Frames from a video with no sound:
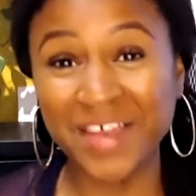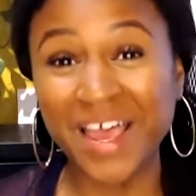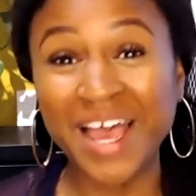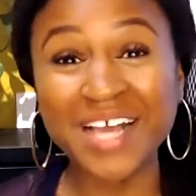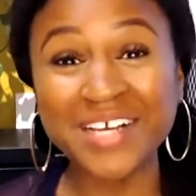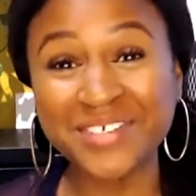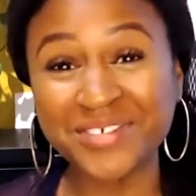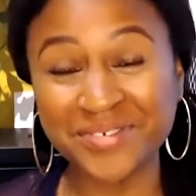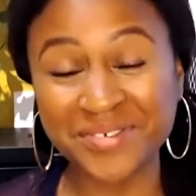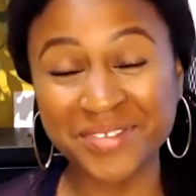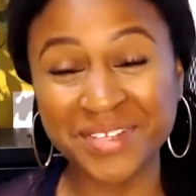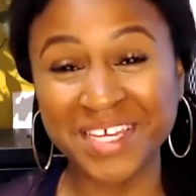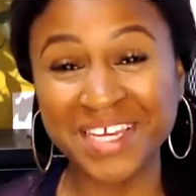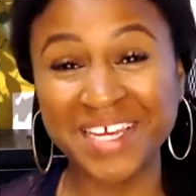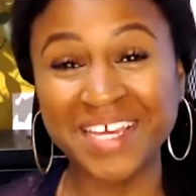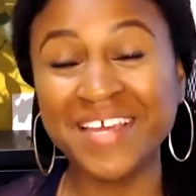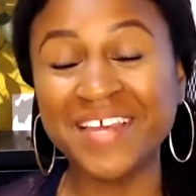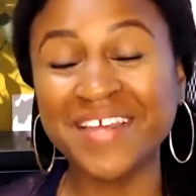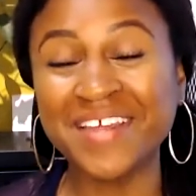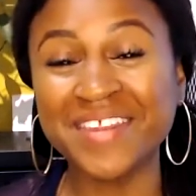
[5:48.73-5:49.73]

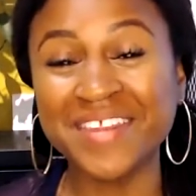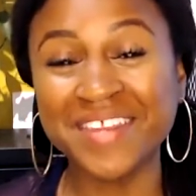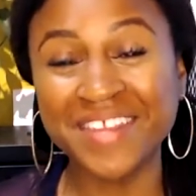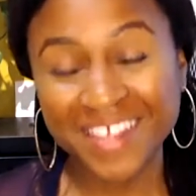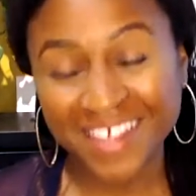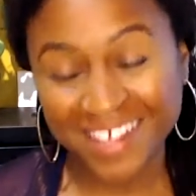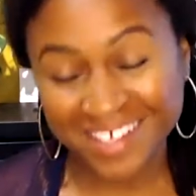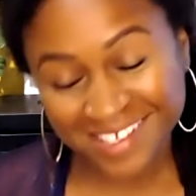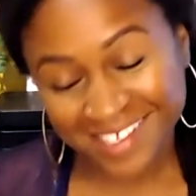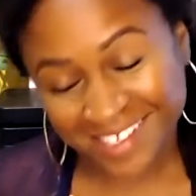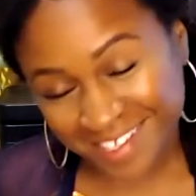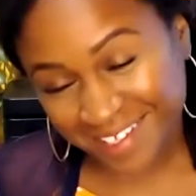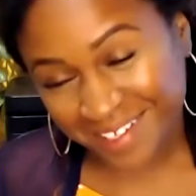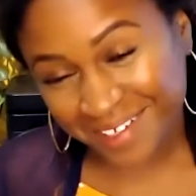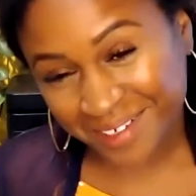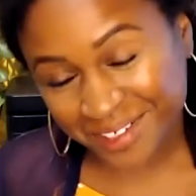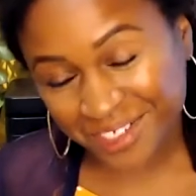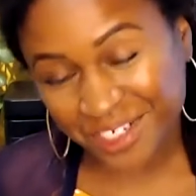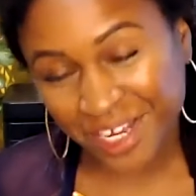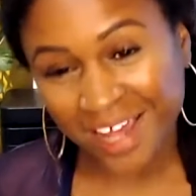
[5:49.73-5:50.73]
Actually, this is a
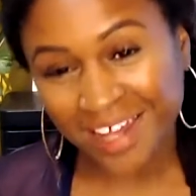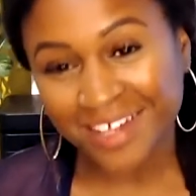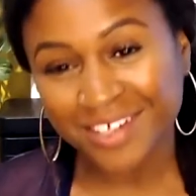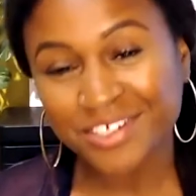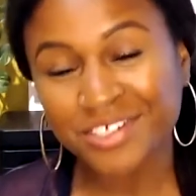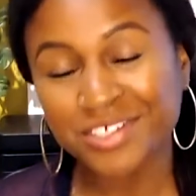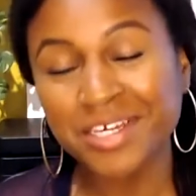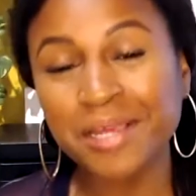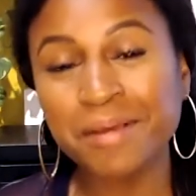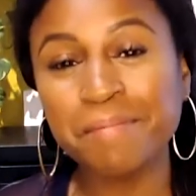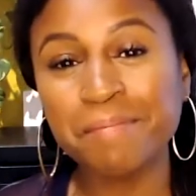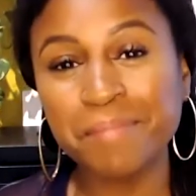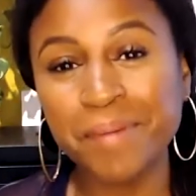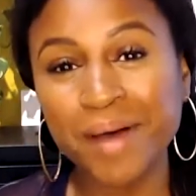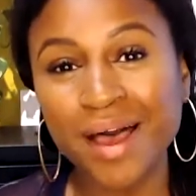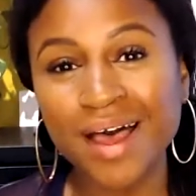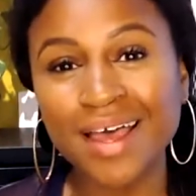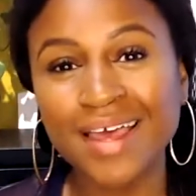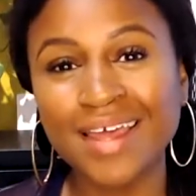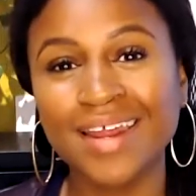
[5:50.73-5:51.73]
little challenging,
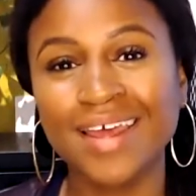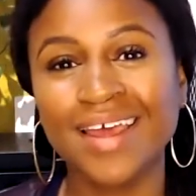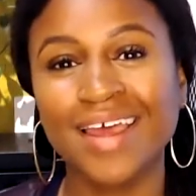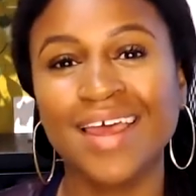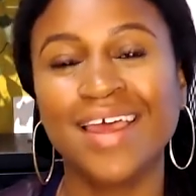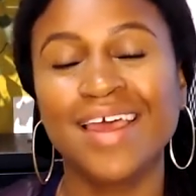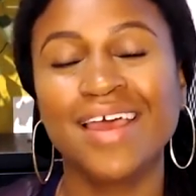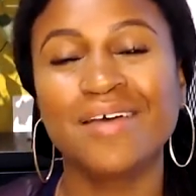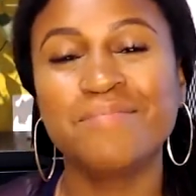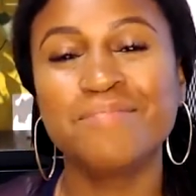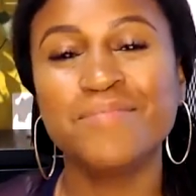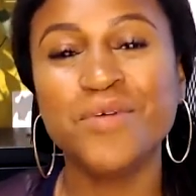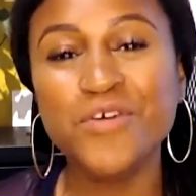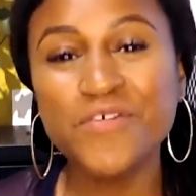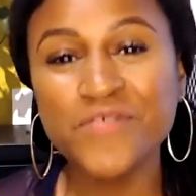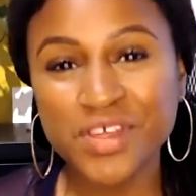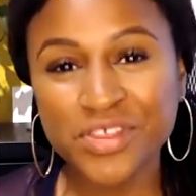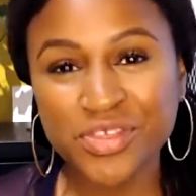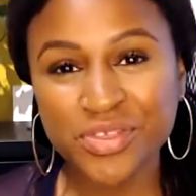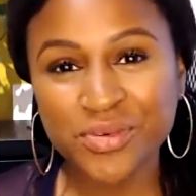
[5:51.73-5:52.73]
but
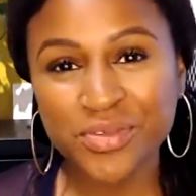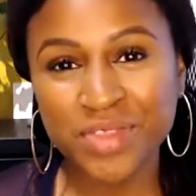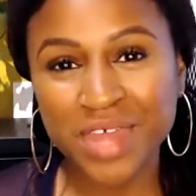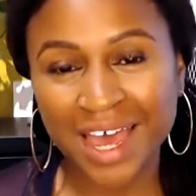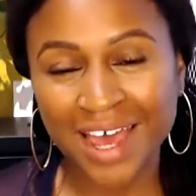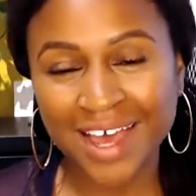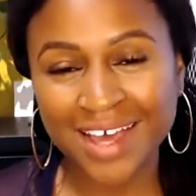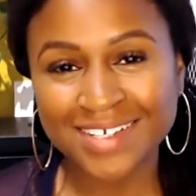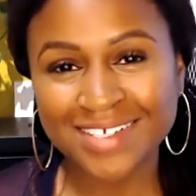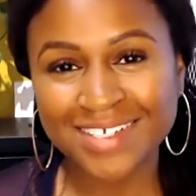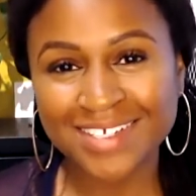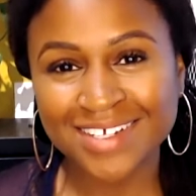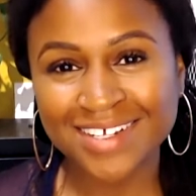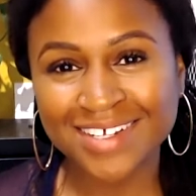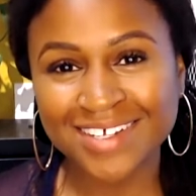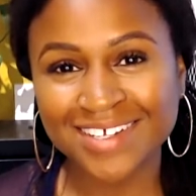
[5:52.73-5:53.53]
moving through that